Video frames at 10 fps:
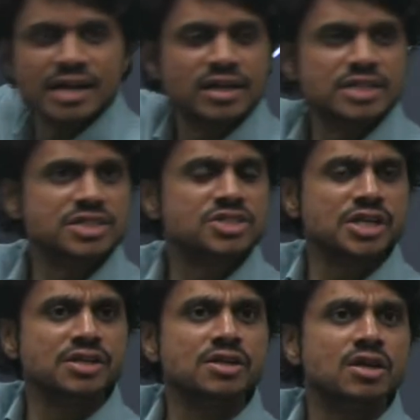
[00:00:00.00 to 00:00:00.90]

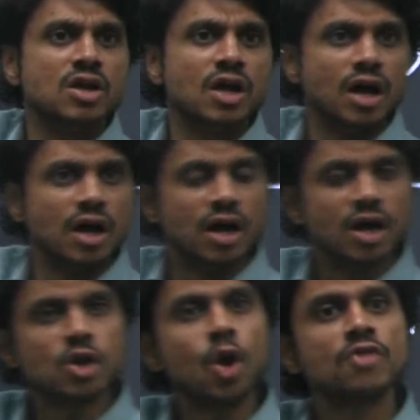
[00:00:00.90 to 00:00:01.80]
Liechtenstein,
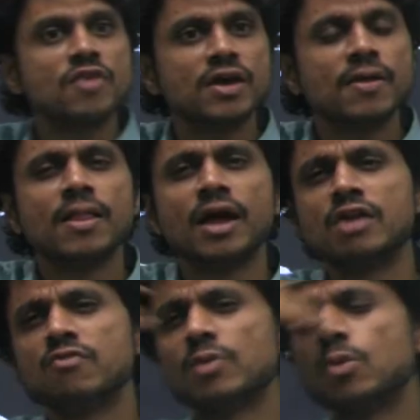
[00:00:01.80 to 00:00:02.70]
Norway,
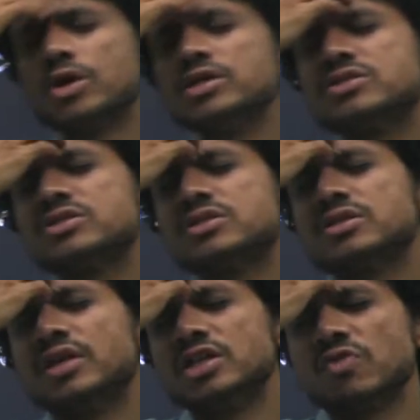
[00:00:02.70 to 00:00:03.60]
and
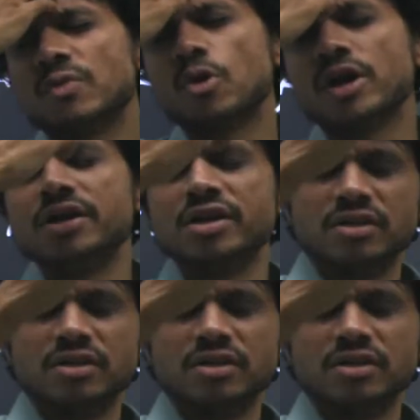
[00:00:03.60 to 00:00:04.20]
there is one more country.